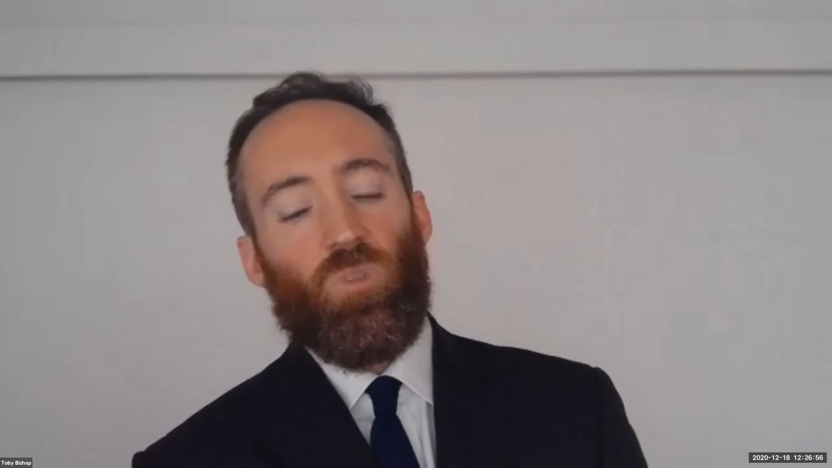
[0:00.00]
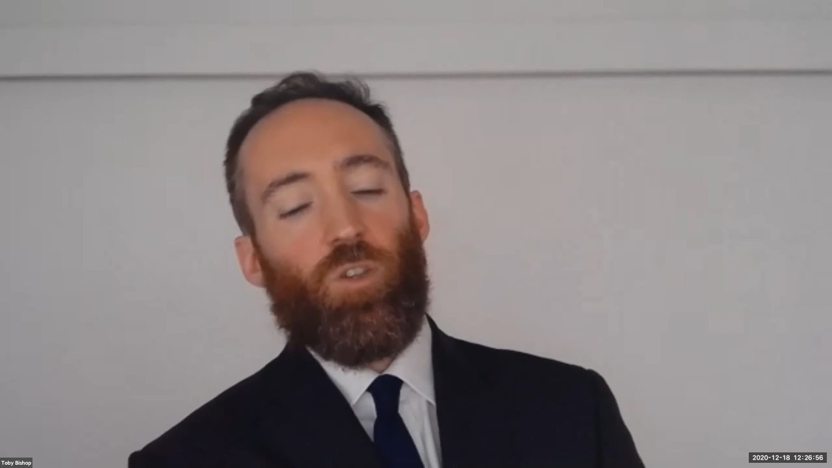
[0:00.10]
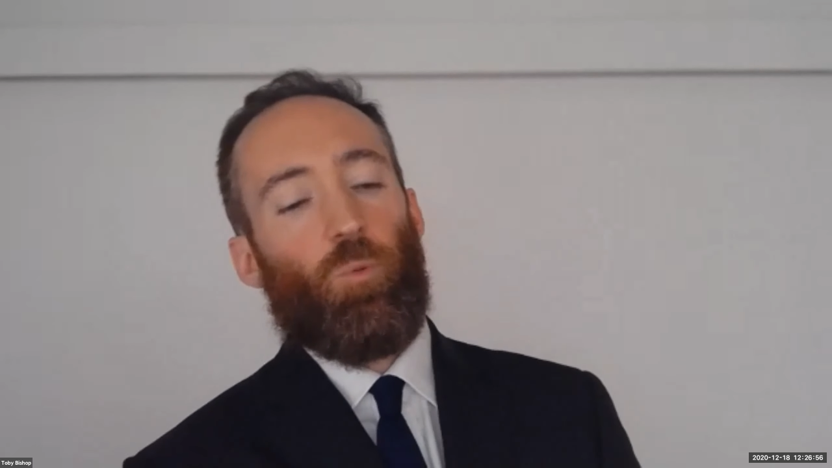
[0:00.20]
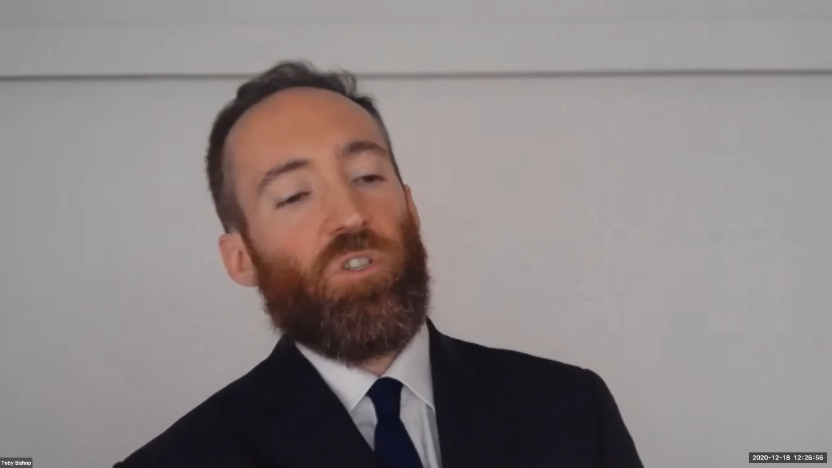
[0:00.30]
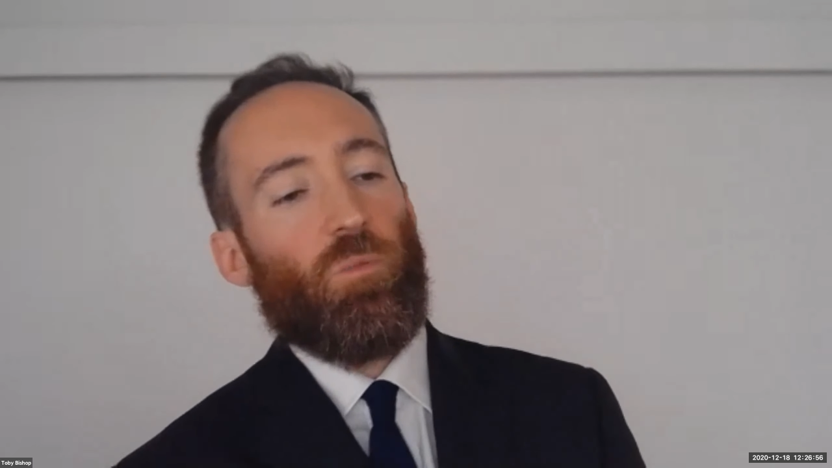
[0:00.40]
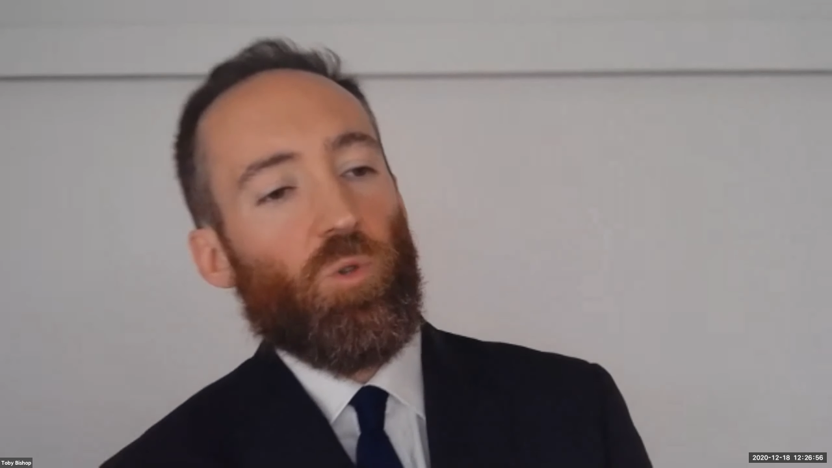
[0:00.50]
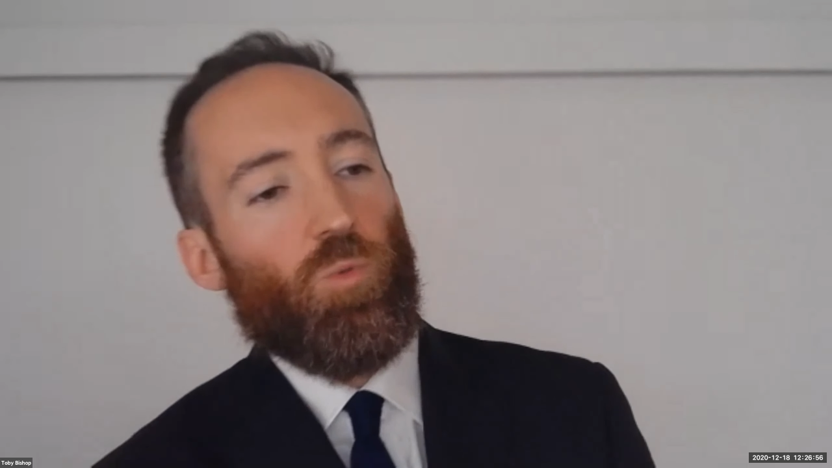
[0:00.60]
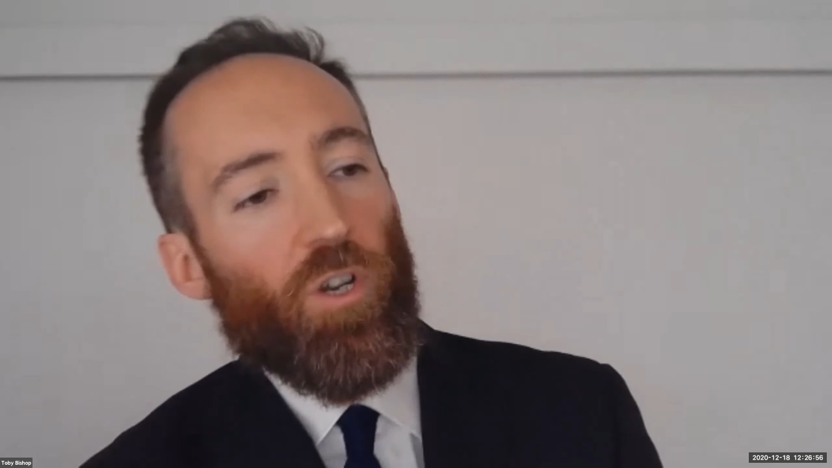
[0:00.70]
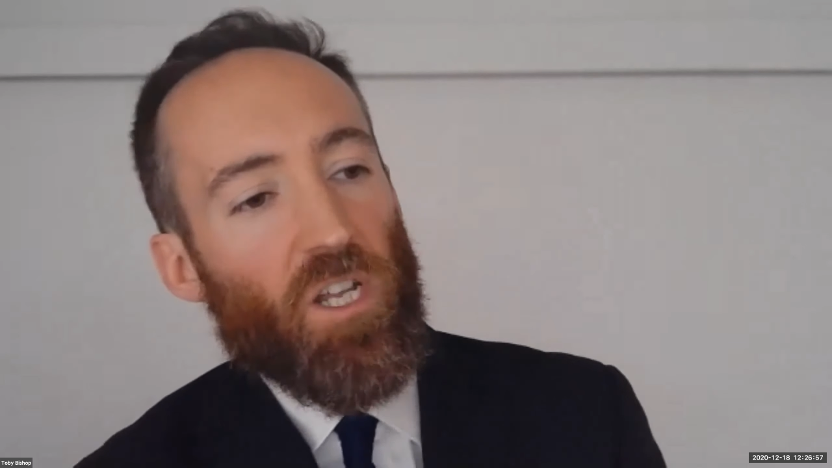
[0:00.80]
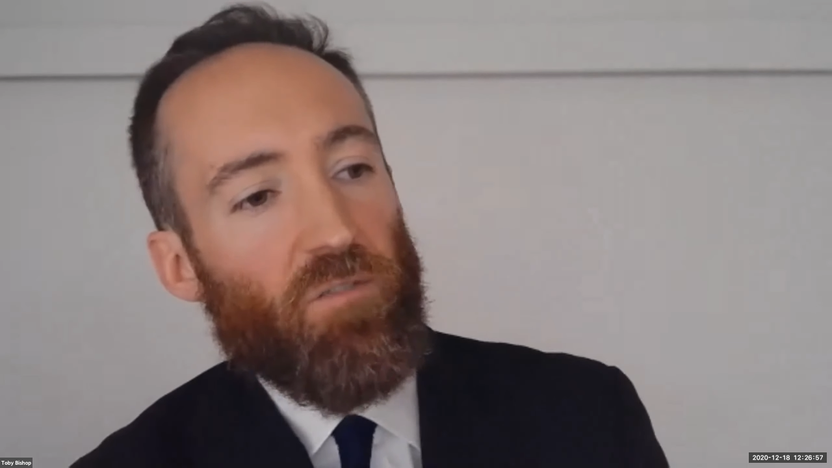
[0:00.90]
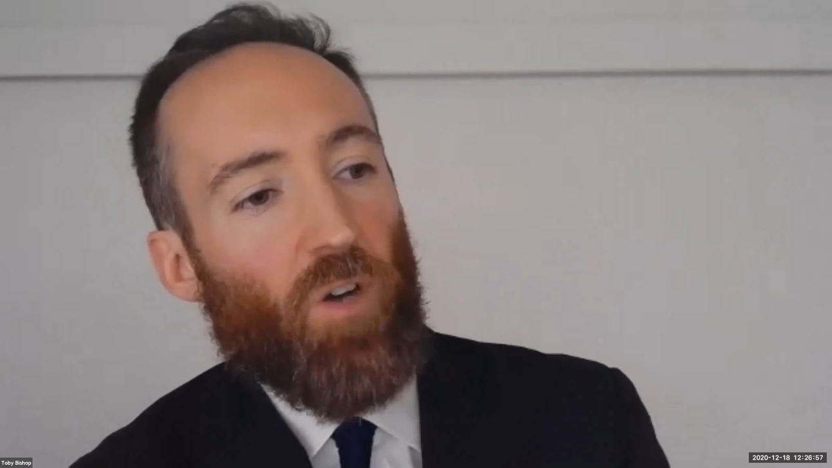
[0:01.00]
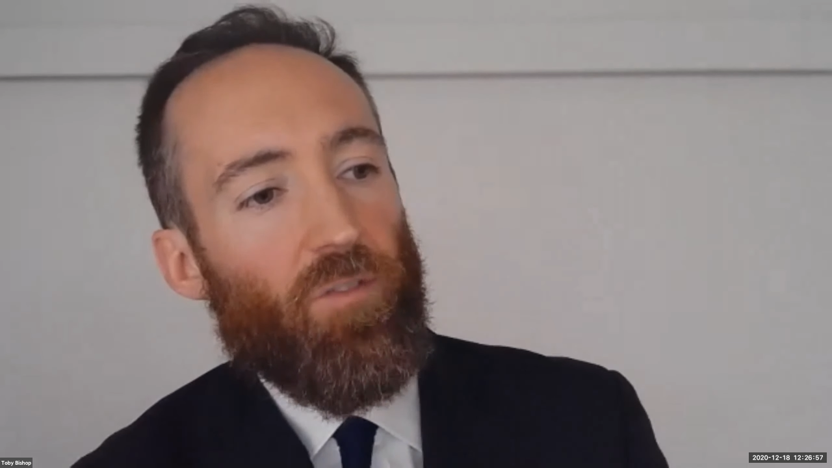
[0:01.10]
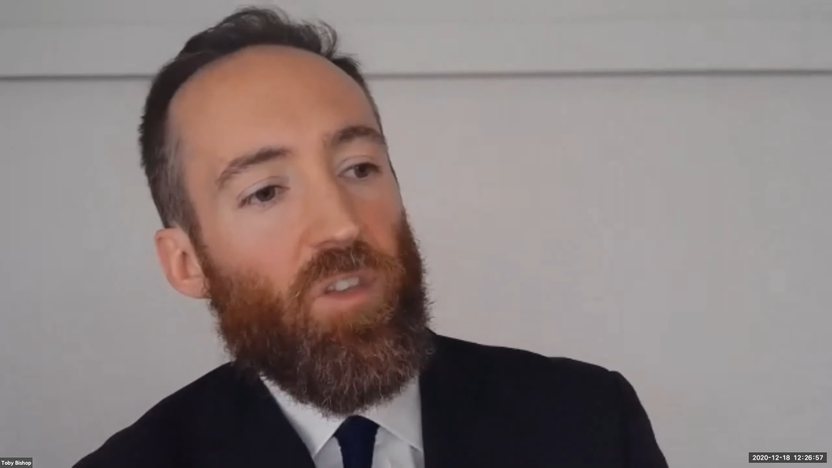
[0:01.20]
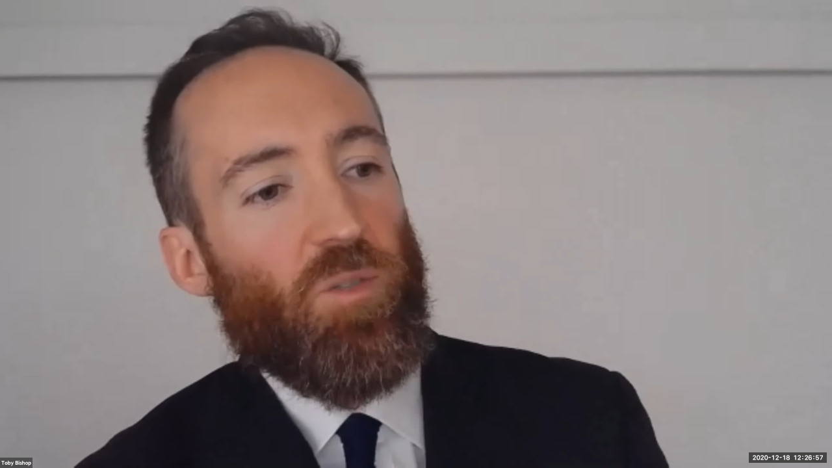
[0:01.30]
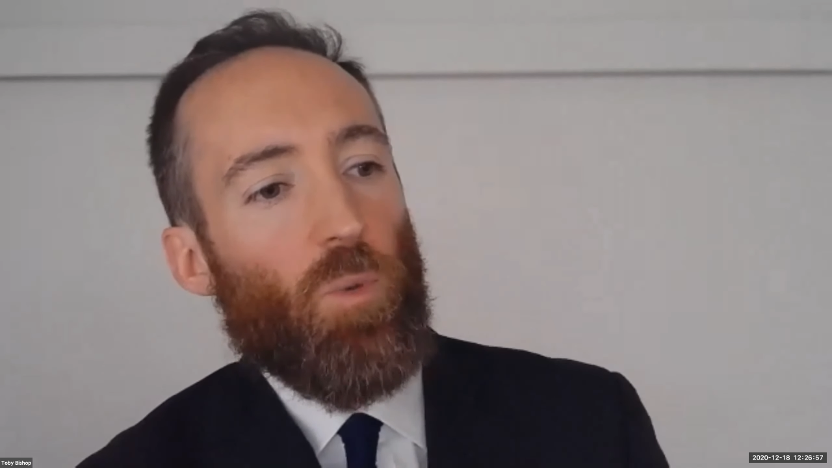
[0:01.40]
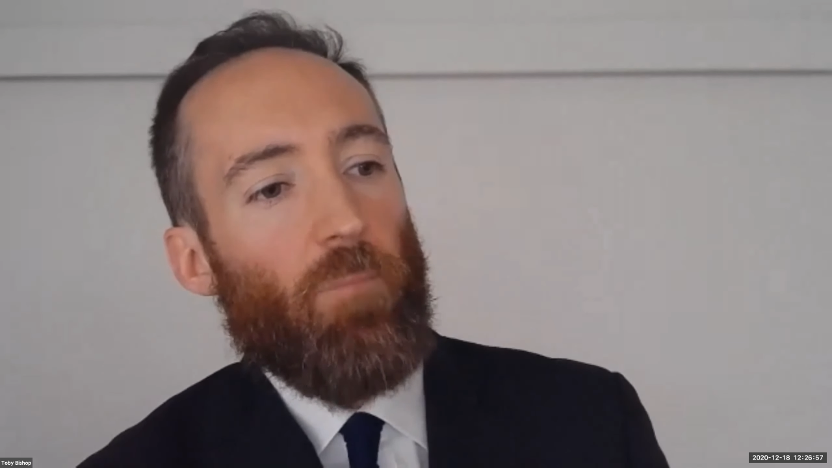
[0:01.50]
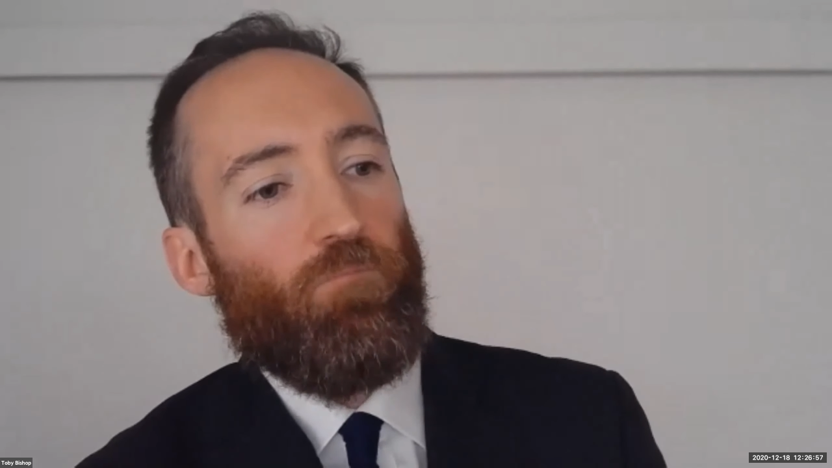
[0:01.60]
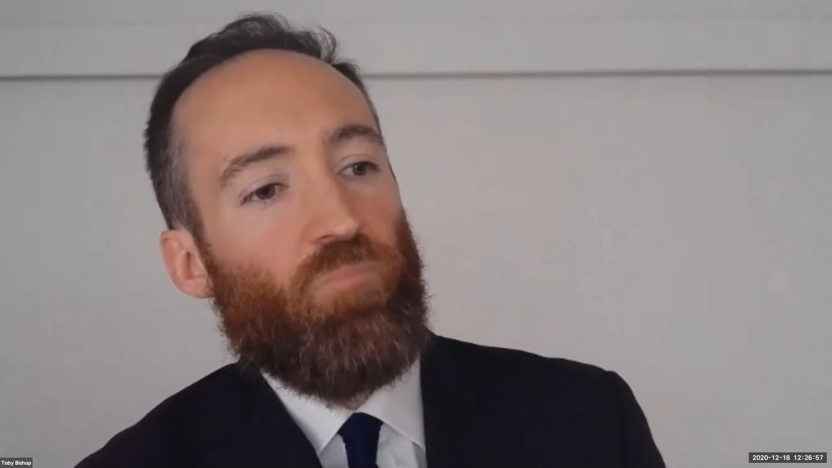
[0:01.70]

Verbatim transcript: the principles were identified in this way.